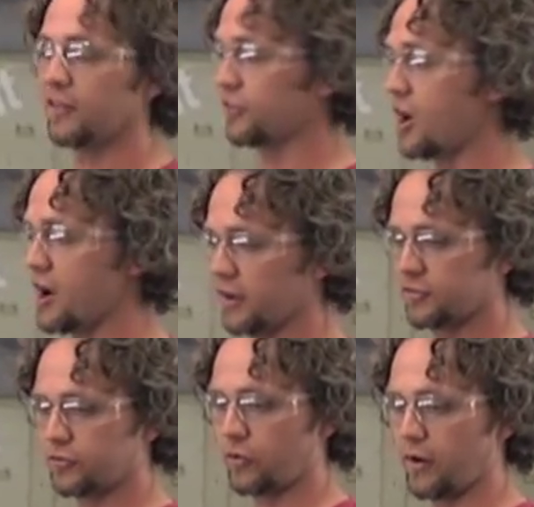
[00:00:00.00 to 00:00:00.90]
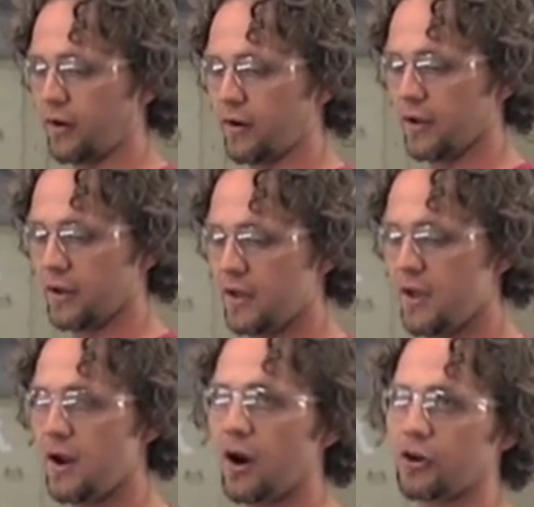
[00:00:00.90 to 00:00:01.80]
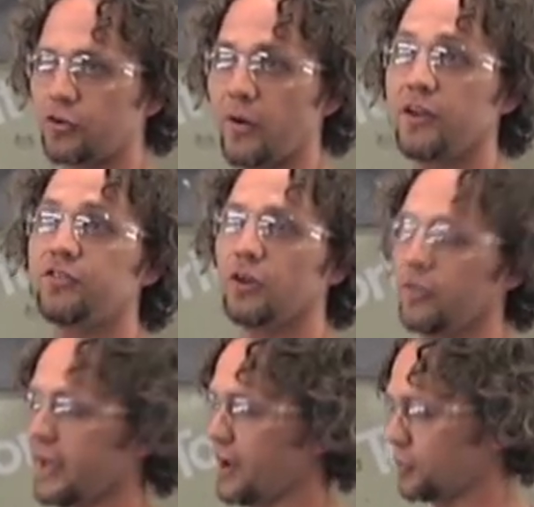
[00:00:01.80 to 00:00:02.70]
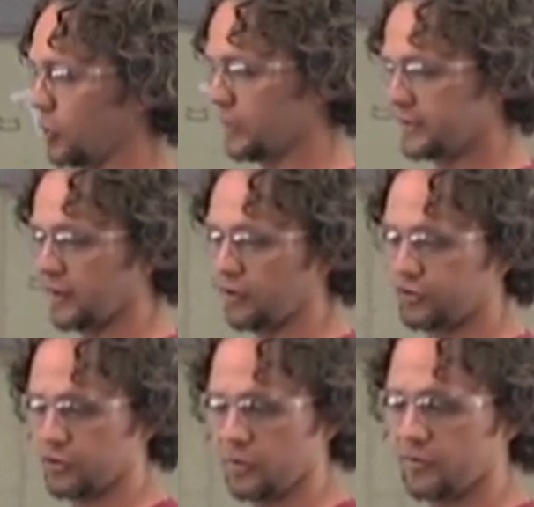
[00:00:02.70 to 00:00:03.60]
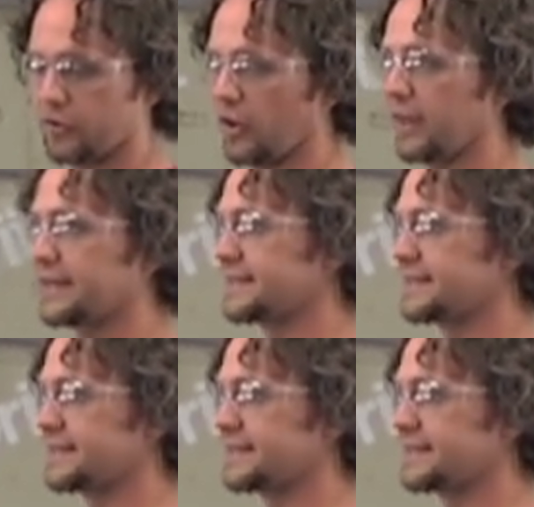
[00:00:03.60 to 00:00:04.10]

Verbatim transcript: this August for our, uh, our trade show, the Outdoor Retailer Show in Salt Lake